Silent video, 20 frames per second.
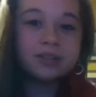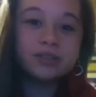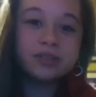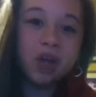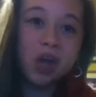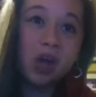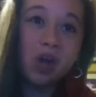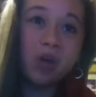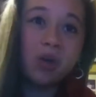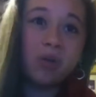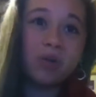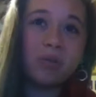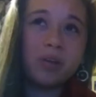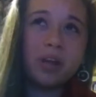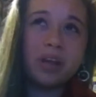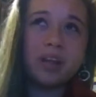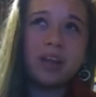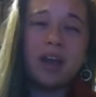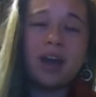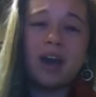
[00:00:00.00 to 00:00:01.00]
so
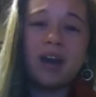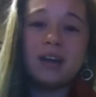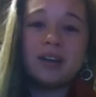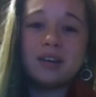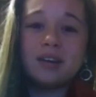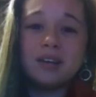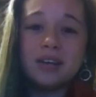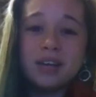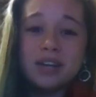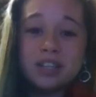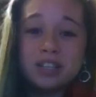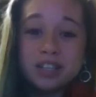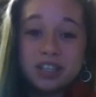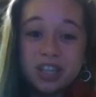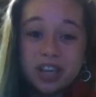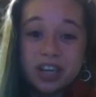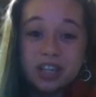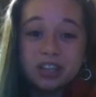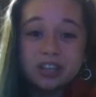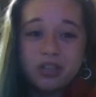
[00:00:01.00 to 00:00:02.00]
yeah, to
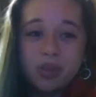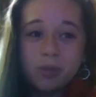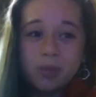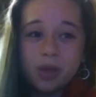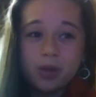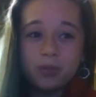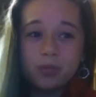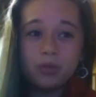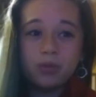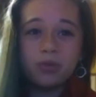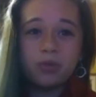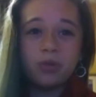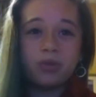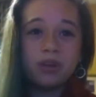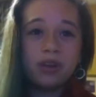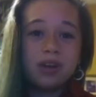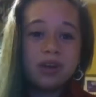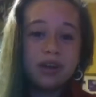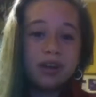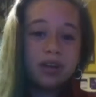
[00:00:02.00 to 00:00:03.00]
cherish the people
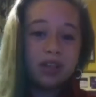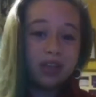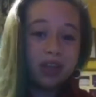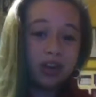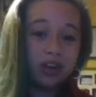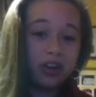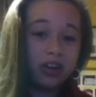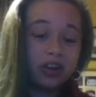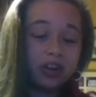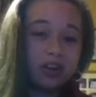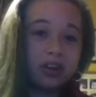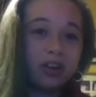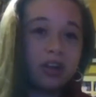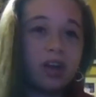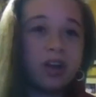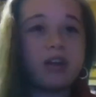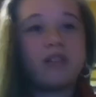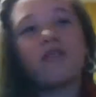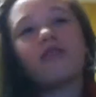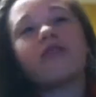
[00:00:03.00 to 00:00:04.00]
that are in your
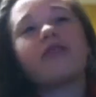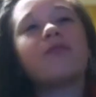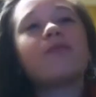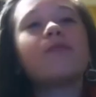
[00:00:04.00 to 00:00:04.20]
life.